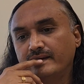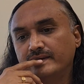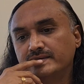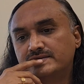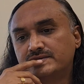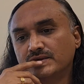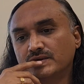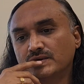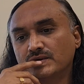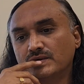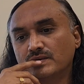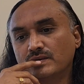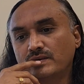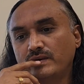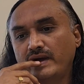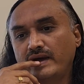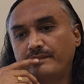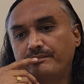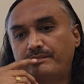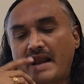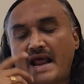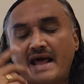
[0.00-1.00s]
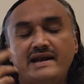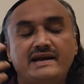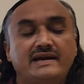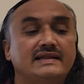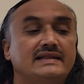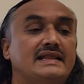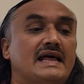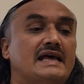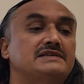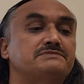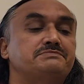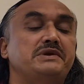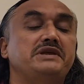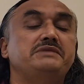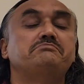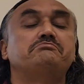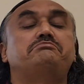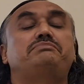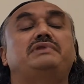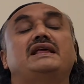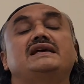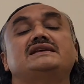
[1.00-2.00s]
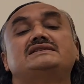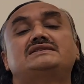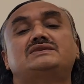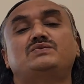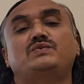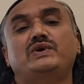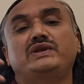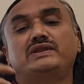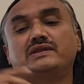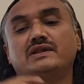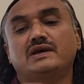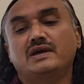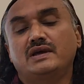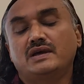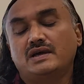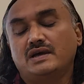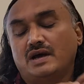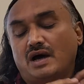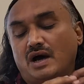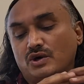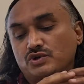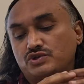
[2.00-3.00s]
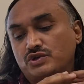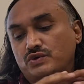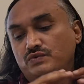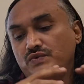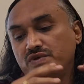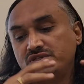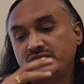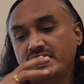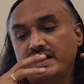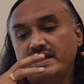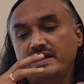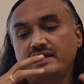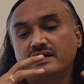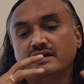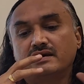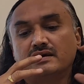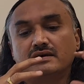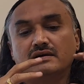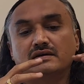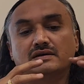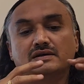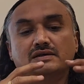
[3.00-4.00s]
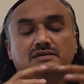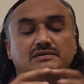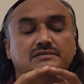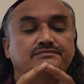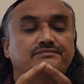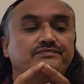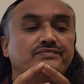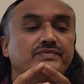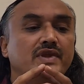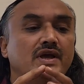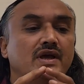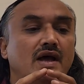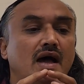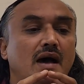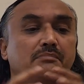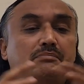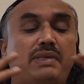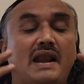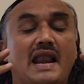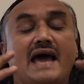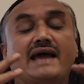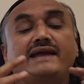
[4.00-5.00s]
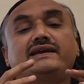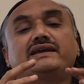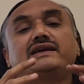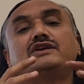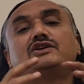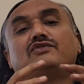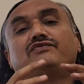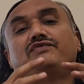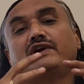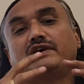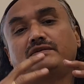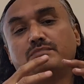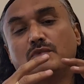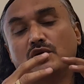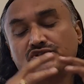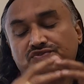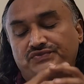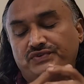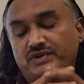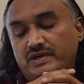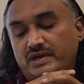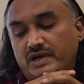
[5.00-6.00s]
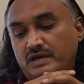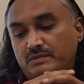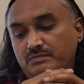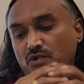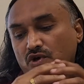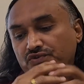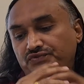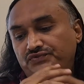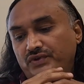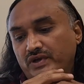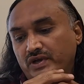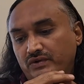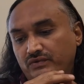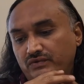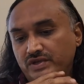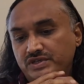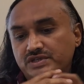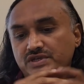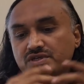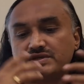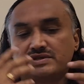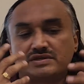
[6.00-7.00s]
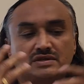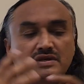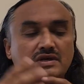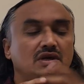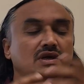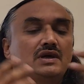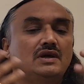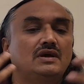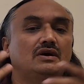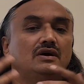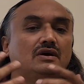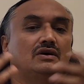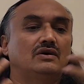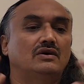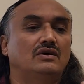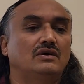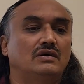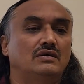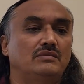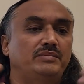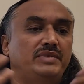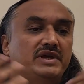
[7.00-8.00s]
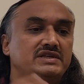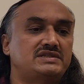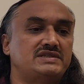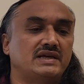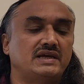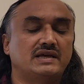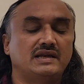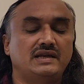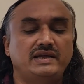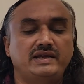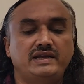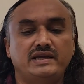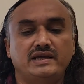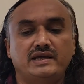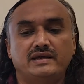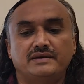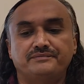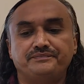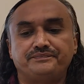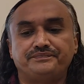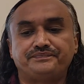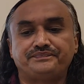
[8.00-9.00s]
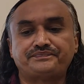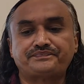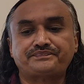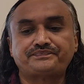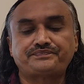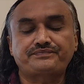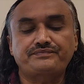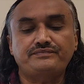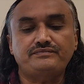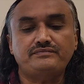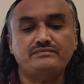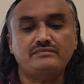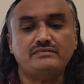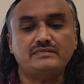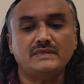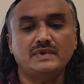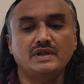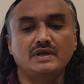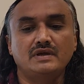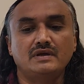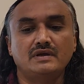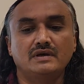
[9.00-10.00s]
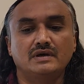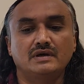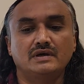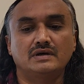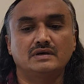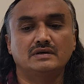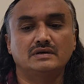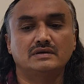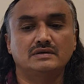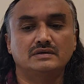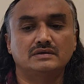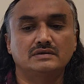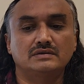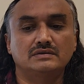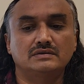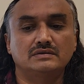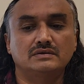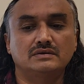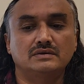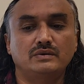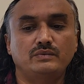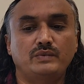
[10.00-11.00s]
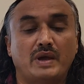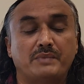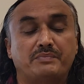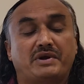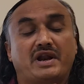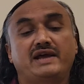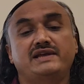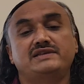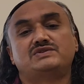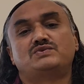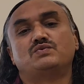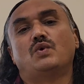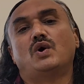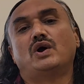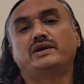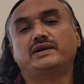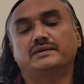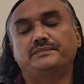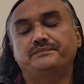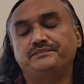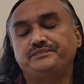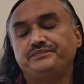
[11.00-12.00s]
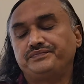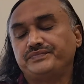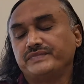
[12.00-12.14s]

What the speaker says: So planet Earth has been blessed with, how should we say, a blanket of atmosphere which is basically a vaporized water.